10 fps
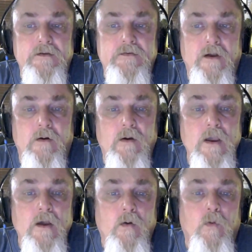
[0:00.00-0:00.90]
So
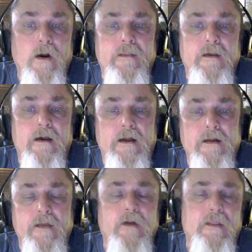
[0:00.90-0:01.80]
one of the
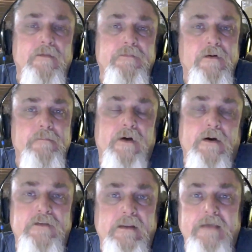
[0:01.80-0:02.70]
another one of the foot bones
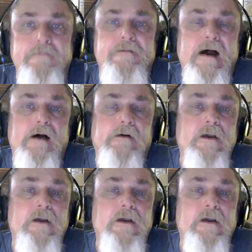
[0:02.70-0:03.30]
that they found